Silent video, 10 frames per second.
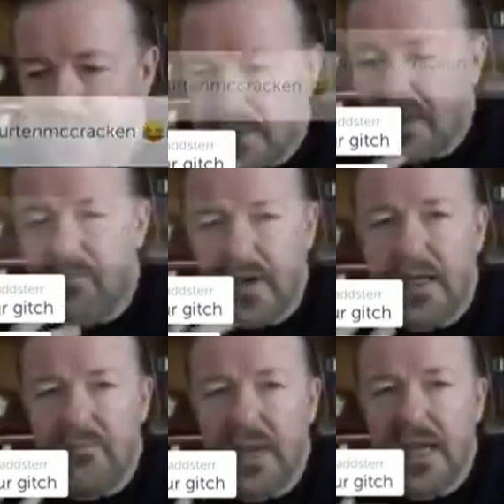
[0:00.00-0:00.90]
that really
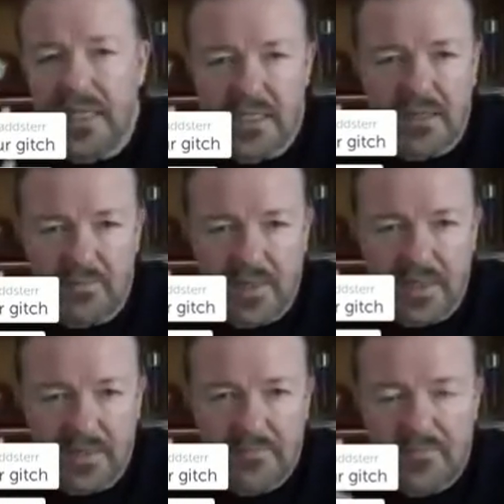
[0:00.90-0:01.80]
means something
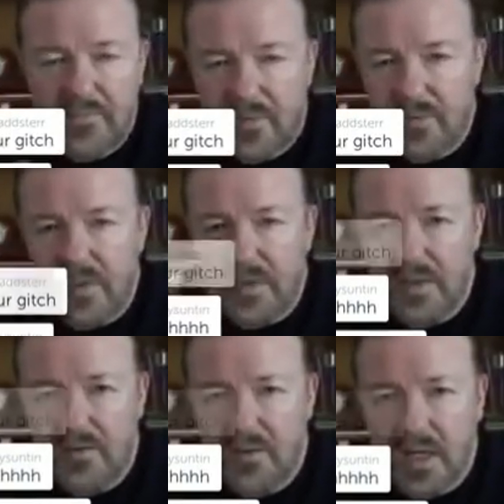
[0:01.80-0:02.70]
to me.
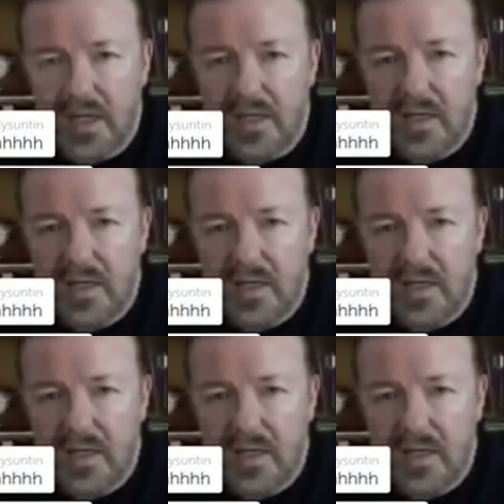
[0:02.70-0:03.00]
So, uh,